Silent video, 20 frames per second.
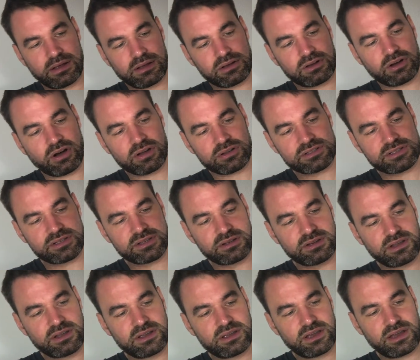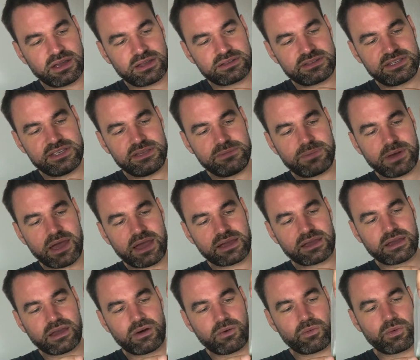cotton tea
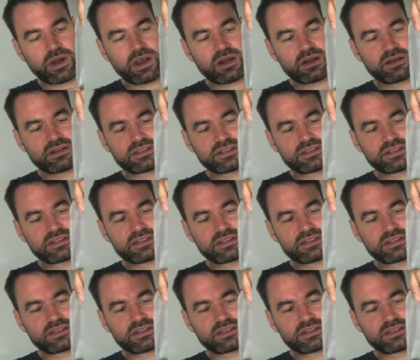bag where